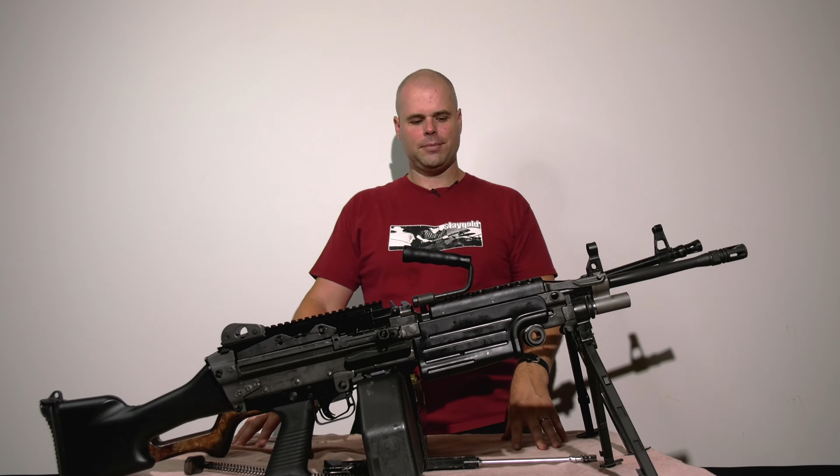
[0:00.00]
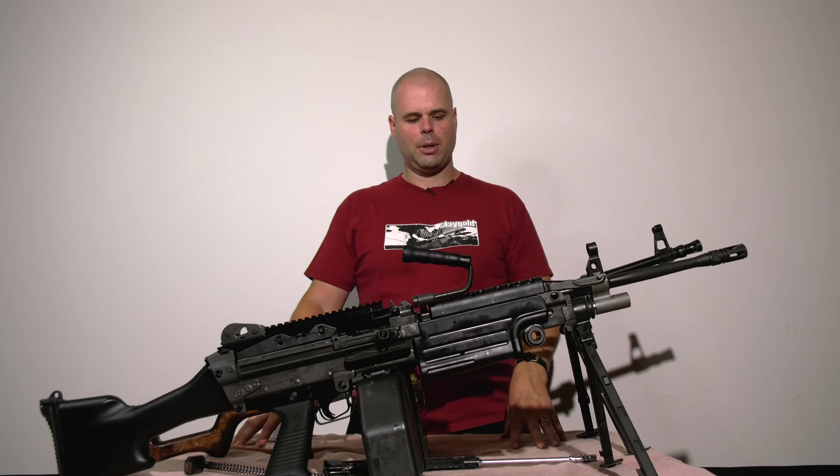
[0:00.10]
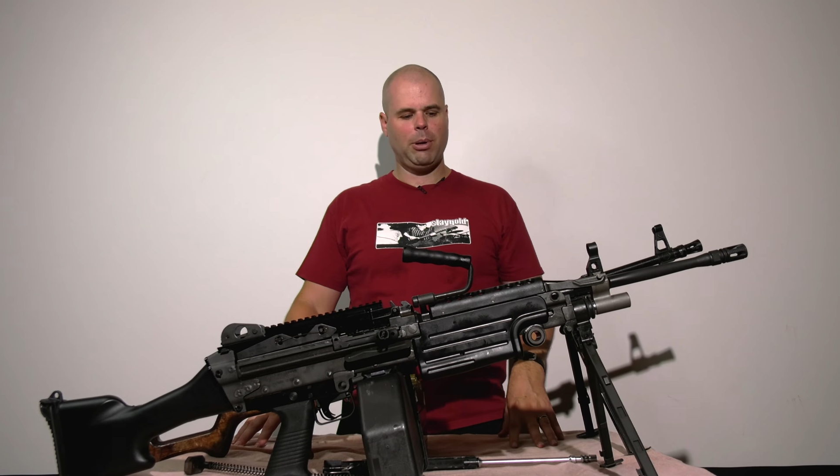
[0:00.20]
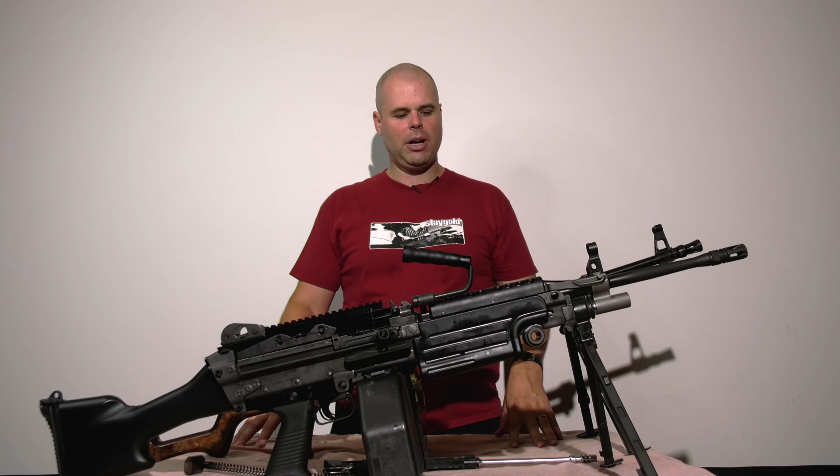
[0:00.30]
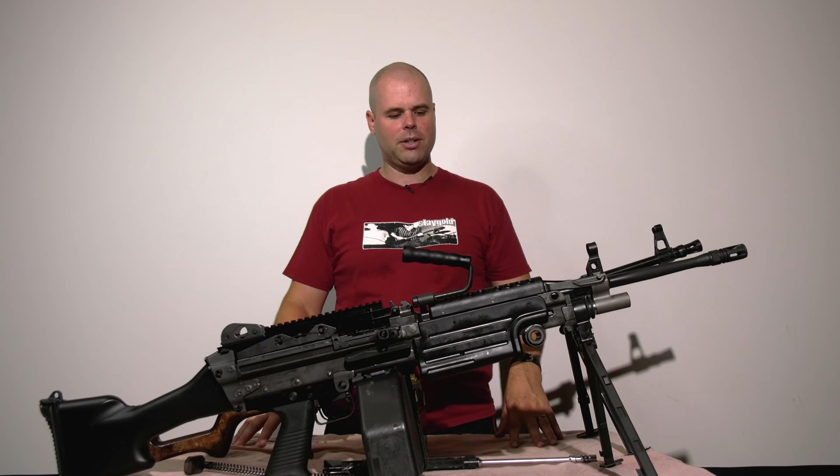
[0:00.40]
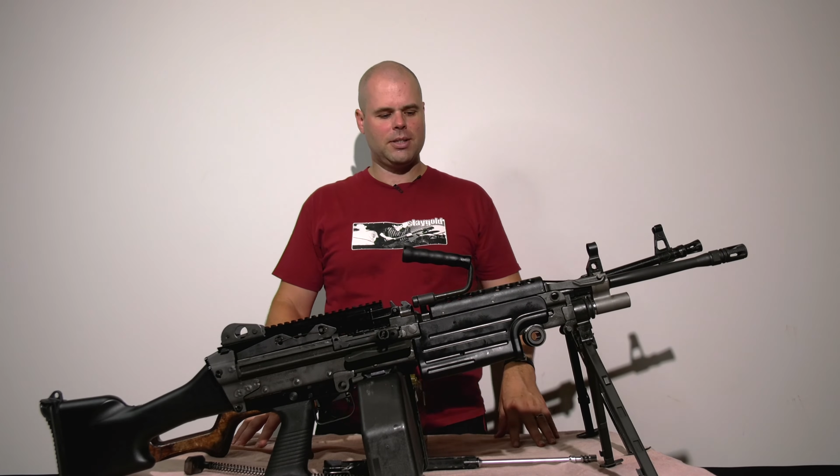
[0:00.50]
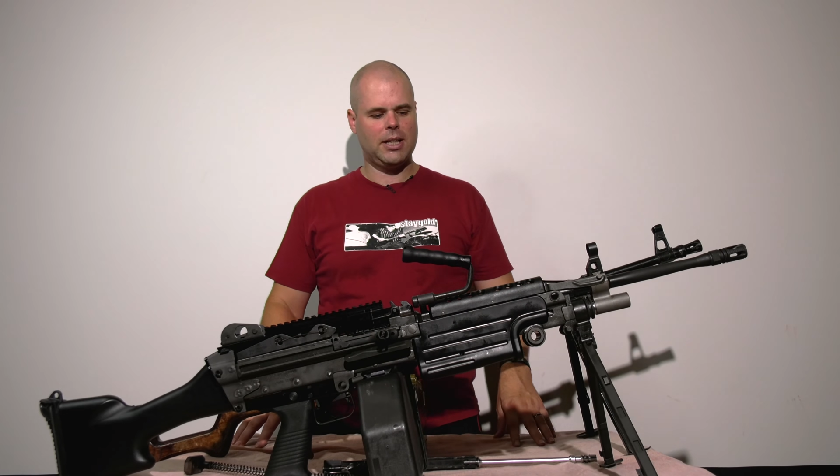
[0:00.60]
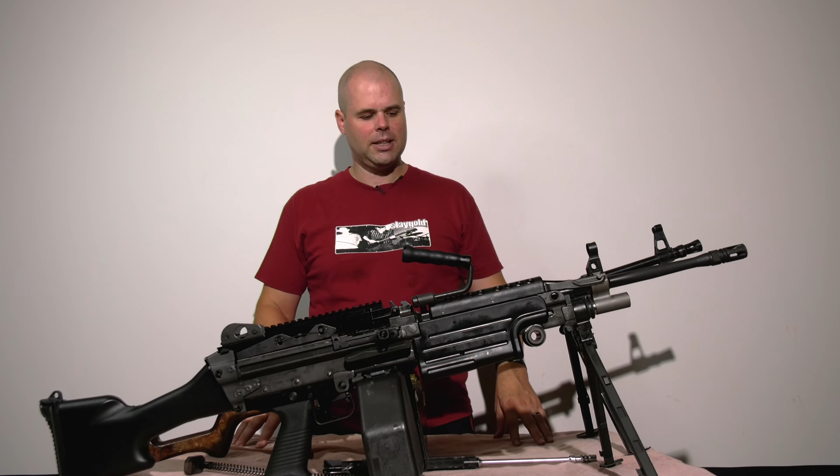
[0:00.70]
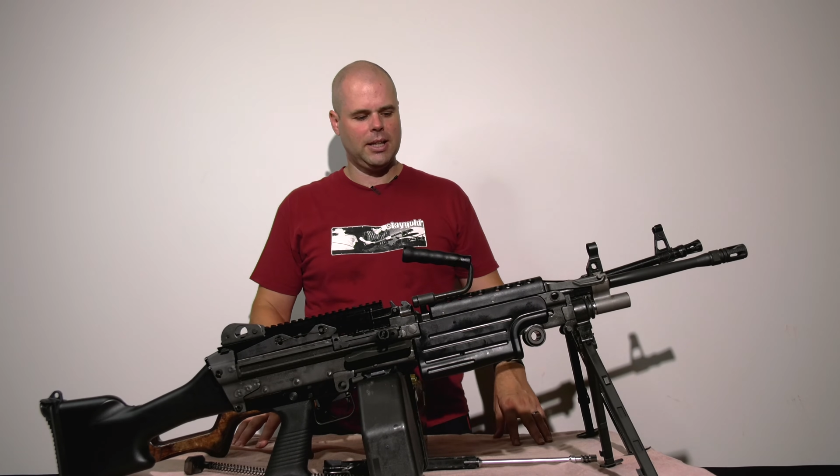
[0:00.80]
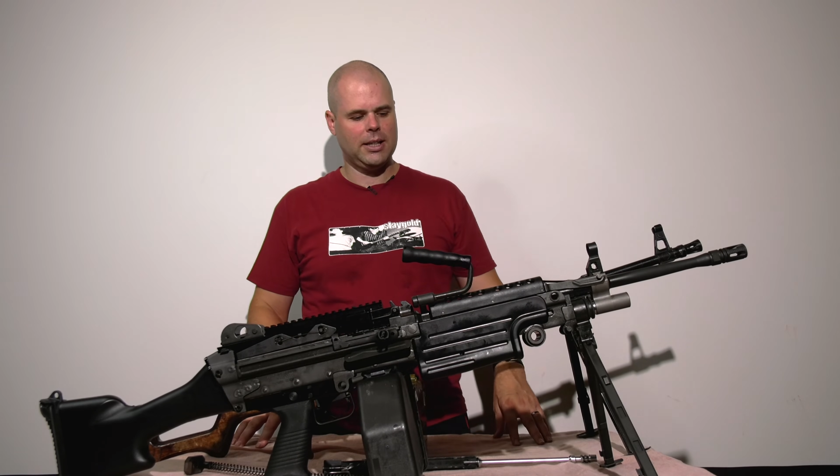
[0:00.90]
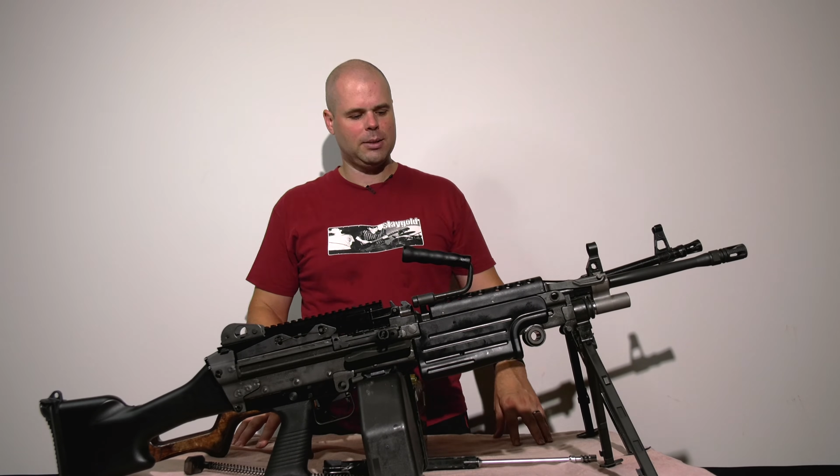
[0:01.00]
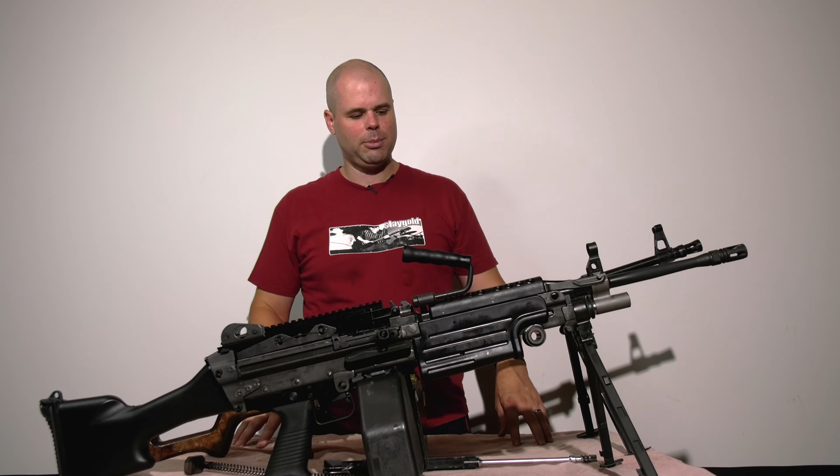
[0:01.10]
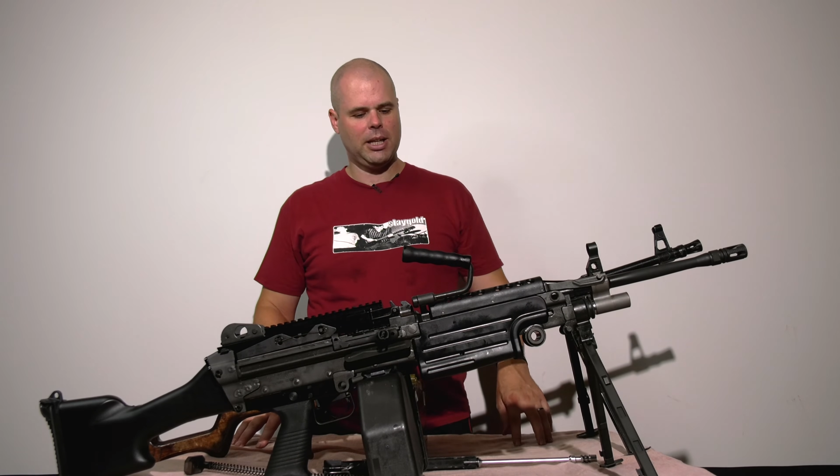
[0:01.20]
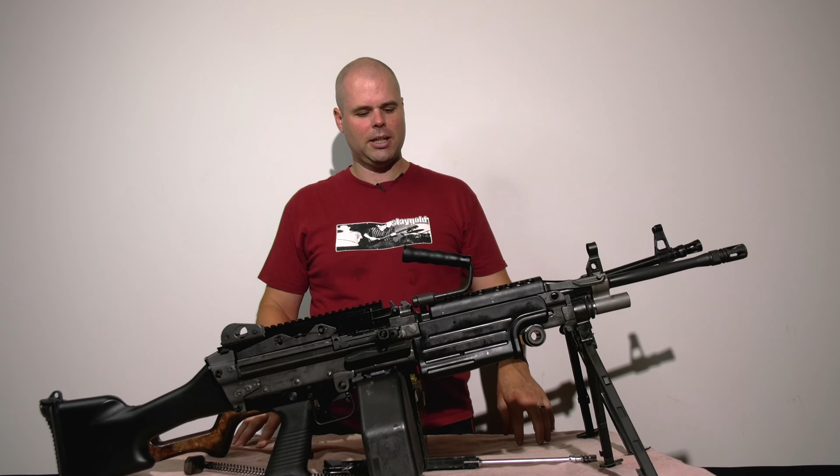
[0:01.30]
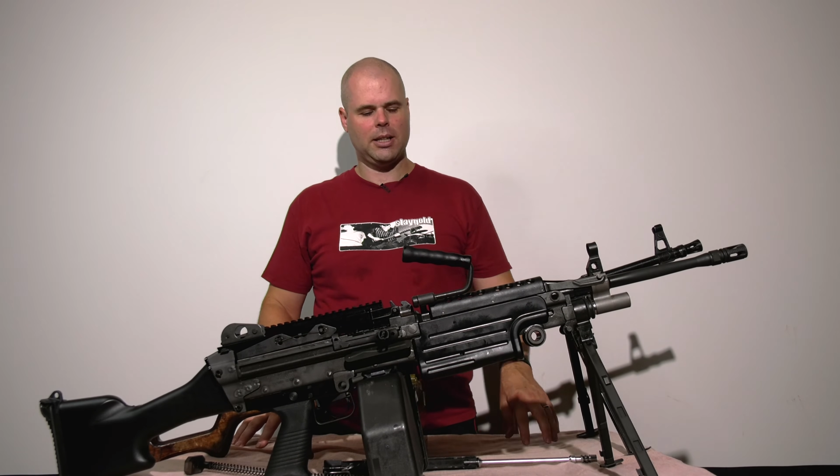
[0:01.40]
comparison I'd like to
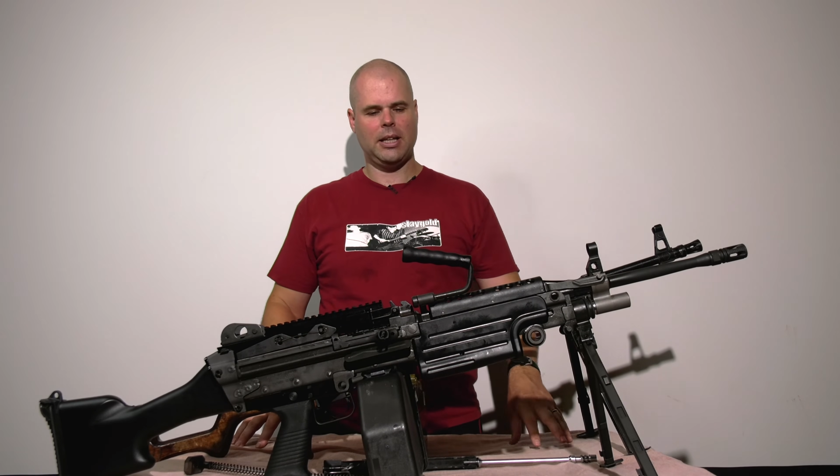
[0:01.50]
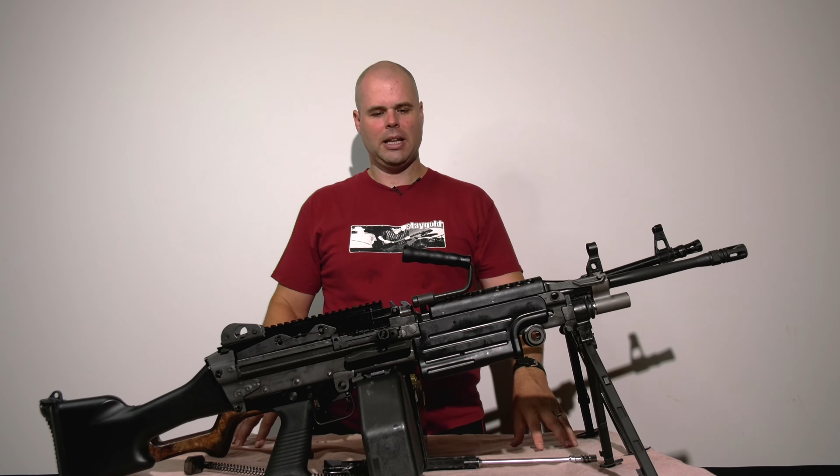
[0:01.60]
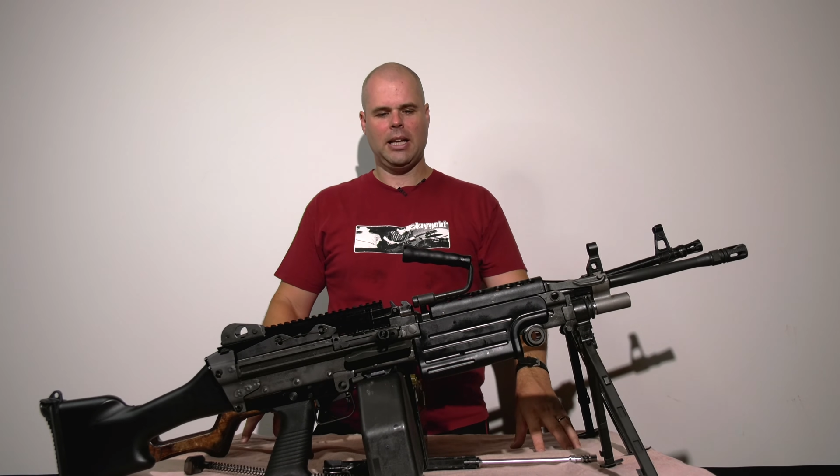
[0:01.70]
make,